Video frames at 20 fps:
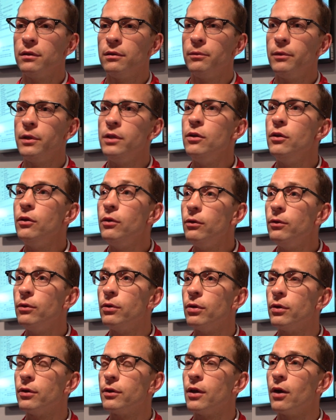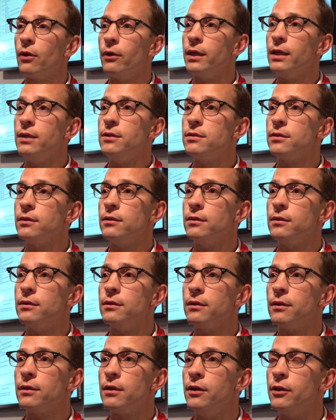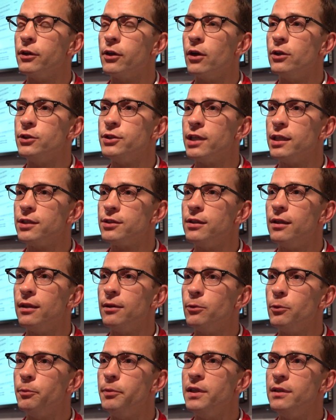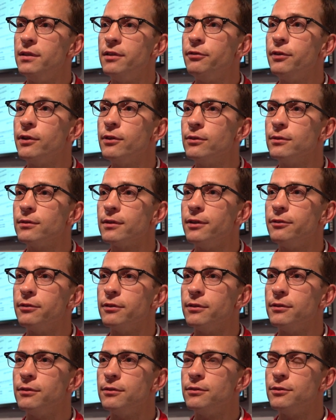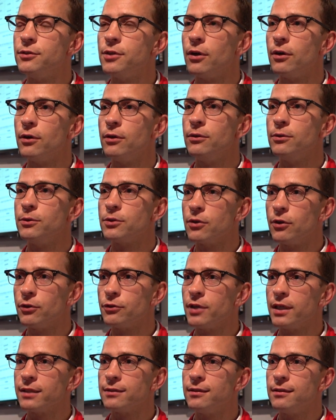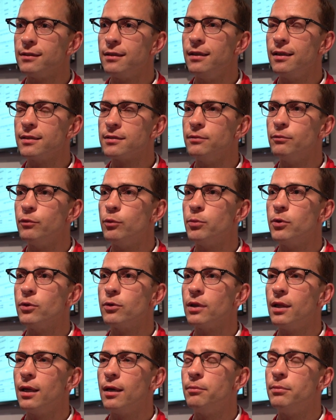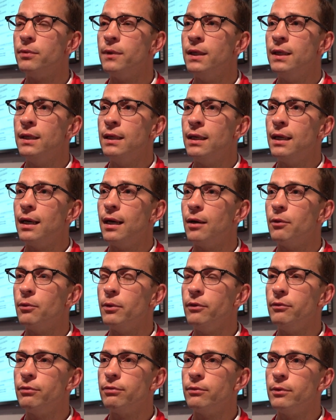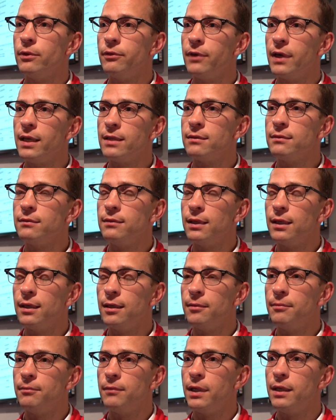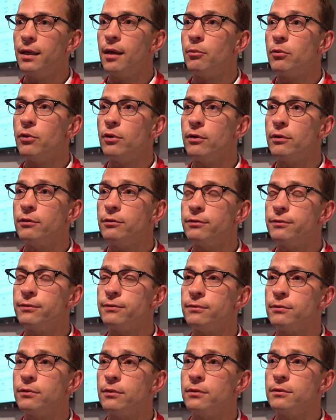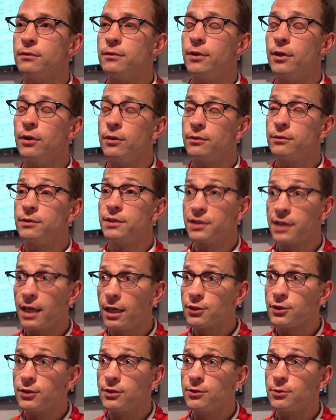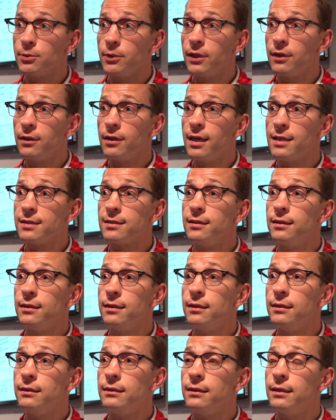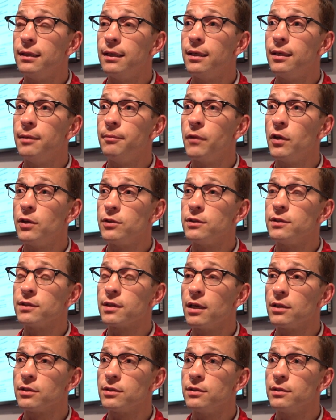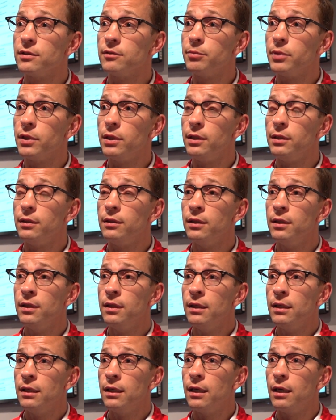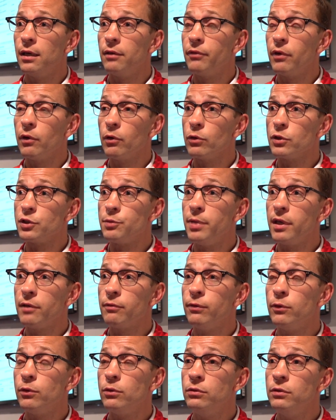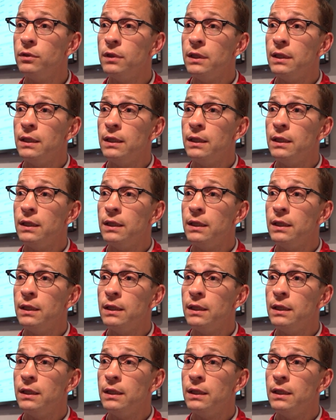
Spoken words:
We knew going into the negotiation that it would be difficult, given Joe was contracted to the Essendon Football Club. We've had a number of discussions with Essendon. Those discussions have been very respectful.